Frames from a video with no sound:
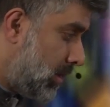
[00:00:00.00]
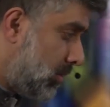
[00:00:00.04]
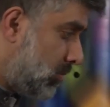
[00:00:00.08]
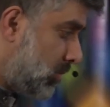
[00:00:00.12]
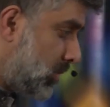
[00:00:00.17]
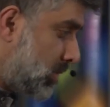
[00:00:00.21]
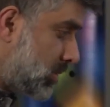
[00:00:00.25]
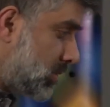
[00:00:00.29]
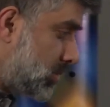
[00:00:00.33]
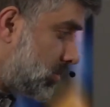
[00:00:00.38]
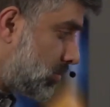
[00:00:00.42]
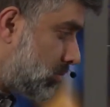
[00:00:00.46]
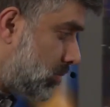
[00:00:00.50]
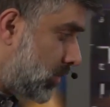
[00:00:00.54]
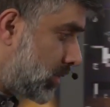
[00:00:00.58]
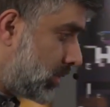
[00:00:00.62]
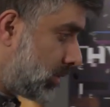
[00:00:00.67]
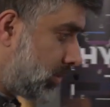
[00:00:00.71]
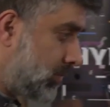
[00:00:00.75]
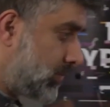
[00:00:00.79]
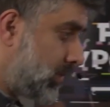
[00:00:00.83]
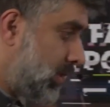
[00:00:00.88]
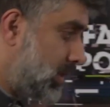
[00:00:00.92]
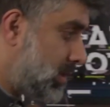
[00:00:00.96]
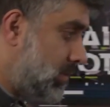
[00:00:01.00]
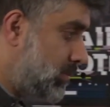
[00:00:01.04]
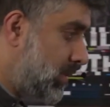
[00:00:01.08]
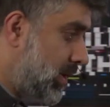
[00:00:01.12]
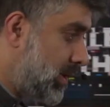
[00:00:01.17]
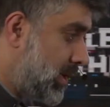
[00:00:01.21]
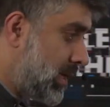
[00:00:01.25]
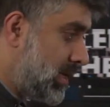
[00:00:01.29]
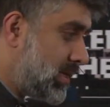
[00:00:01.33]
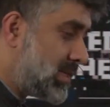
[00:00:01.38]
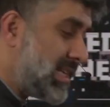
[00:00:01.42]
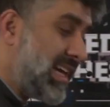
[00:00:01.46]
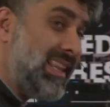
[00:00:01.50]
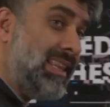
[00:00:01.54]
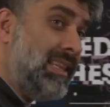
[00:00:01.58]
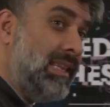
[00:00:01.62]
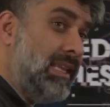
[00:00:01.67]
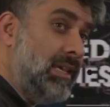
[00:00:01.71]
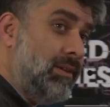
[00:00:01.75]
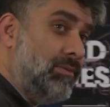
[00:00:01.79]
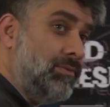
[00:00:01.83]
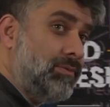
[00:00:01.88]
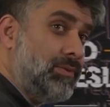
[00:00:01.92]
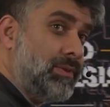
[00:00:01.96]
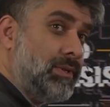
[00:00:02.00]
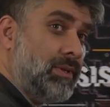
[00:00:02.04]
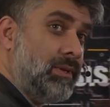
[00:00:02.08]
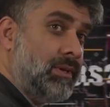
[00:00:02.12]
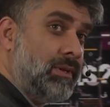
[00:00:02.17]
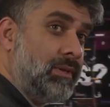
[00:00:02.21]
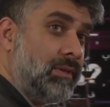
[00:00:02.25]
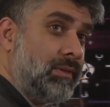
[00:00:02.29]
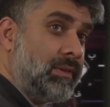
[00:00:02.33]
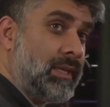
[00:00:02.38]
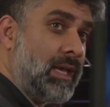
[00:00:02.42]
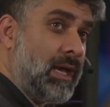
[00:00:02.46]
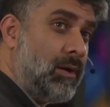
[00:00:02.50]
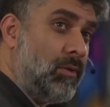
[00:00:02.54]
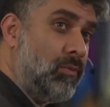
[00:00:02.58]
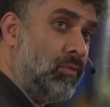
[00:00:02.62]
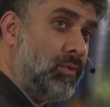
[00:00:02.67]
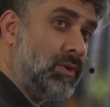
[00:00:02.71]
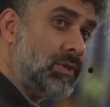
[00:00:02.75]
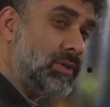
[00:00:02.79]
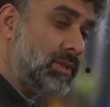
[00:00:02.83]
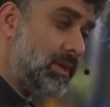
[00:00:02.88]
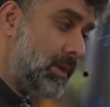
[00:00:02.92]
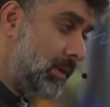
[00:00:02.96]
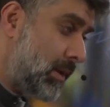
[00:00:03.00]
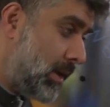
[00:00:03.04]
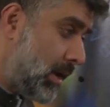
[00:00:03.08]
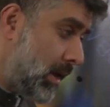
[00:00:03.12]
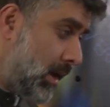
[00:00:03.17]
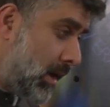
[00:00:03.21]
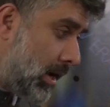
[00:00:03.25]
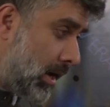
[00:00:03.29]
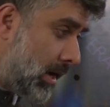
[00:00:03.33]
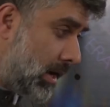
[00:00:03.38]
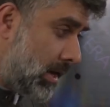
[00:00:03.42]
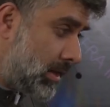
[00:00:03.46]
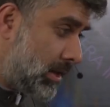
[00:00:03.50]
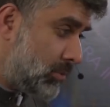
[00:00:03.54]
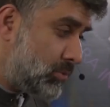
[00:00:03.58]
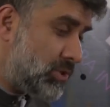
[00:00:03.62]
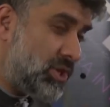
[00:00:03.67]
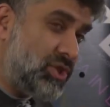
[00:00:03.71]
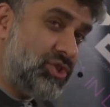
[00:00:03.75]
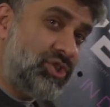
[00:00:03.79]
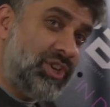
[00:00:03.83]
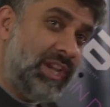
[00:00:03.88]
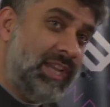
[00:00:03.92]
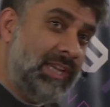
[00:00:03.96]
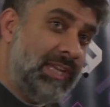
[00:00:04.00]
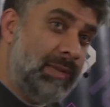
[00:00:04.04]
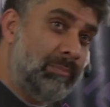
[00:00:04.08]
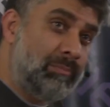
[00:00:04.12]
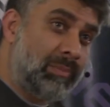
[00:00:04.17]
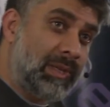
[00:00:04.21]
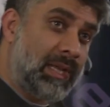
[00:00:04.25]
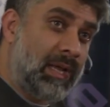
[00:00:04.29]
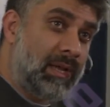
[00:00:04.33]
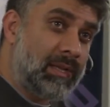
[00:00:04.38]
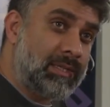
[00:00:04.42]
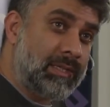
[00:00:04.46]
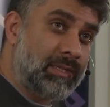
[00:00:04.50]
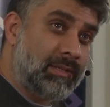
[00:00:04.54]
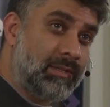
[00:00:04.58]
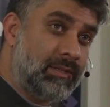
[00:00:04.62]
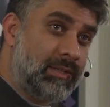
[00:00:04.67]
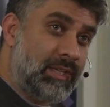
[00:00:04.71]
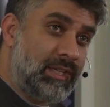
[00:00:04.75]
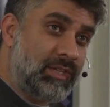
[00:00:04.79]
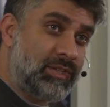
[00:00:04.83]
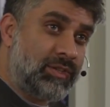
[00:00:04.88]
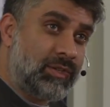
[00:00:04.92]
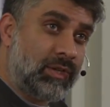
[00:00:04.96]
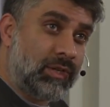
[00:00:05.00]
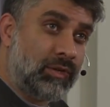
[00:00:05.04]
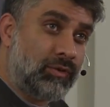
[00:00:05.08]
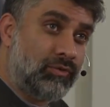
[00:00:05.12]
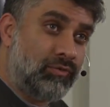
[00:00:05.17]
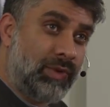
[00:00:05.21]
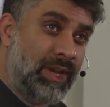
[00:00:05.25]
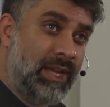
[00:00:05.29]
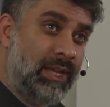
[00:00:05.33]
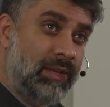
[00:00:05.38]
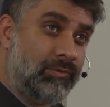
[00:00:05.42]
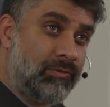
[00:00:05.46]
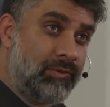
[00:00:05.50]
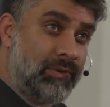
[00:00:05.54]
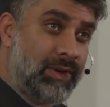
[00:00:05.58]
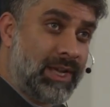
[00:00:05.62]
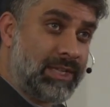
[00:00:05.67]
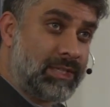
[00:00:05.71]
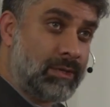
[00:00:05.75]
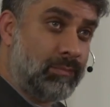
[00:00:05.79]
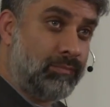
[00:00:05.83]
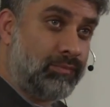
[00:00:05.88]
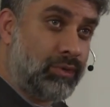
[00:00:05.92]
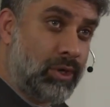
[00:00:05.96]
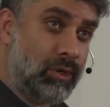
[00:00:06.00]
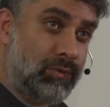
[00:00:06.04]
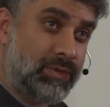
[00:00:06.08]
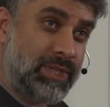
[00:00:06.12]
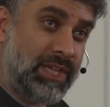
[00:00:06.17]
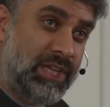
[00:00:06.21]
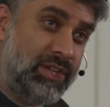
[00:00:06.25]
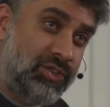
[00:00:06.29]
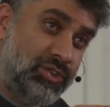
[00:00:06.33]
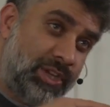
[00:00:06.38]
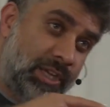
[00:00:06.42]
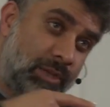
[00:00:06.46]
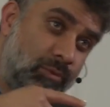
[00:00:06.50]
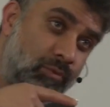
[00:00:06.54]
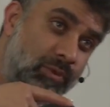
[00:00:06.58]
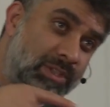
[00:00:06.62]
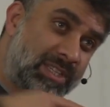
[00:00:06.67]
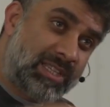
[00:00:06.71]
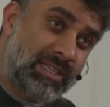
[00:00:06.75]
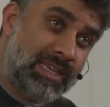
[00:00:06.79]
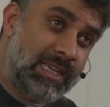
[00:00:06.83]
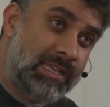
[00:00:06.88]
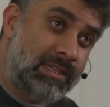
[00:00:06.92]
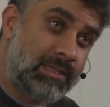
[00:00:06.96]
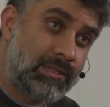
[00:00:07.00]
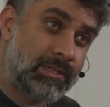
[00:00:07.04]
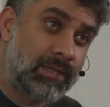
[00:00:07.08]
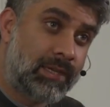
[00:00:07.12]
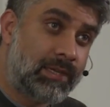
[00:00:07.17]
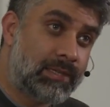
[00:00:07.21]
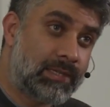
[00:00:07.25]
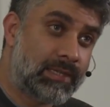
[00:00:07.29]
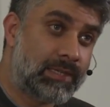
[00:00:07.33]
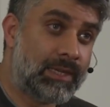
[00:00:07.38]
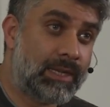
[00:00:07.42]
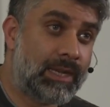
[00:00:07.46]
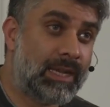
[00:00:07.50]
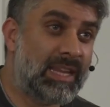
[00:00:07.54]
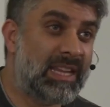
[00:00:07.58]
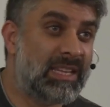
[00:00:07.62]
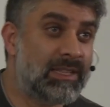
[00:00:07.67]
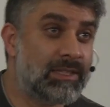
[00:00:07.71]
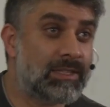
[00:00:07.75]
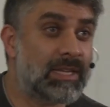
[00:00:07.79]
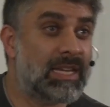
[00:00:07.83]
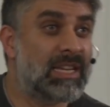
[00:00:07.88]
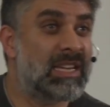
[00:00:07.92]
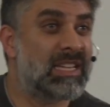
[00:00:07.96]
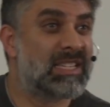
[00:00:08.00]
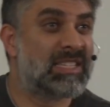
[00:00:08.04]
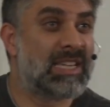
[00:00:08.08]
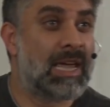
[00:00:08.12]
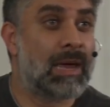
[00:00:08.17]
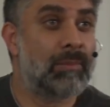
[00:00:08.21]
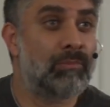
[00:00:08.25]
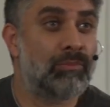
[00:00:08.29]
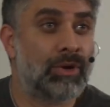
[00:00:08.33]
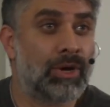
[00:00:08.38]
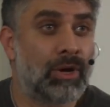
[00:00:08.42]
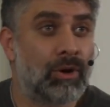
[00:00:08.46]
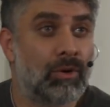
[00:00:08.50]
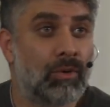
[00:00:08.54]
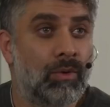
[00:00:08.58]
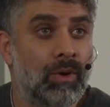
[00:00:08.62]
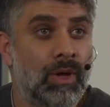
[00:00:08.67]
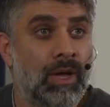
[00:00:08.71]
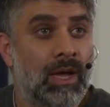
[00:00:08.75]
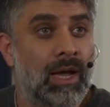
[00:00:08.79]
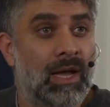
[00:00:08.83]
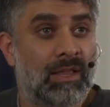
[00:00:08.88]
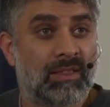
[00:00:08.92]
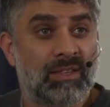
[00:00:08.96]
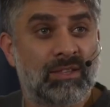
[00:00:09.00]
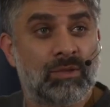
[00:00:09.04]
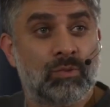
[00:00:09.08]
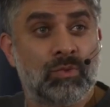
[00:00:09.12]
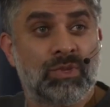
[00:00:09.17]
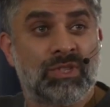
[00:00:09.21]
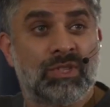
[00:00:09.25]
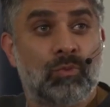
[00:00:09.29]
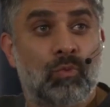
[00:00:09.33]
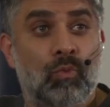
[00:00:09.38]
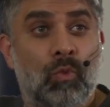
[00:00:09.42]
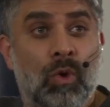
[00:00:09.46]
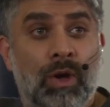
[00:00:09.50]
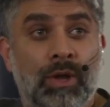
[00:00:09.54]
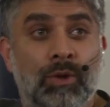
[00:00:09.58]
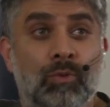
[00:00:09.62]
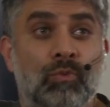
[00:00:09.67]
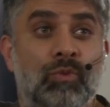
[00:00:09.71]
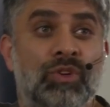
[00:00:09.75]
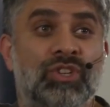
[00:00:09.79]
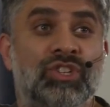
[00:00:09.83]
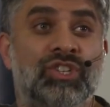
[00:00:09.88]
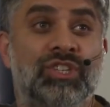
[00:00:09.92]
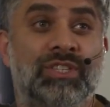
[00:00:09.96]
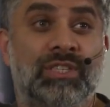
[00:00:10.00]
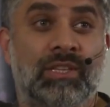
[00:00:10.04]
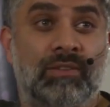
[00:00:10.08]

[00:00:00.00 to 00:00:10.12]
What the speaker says: was one of the first monkeys that lived. There was a gene implanted. This green fluorescent protein gene was inserted in its embryo, and this was the one which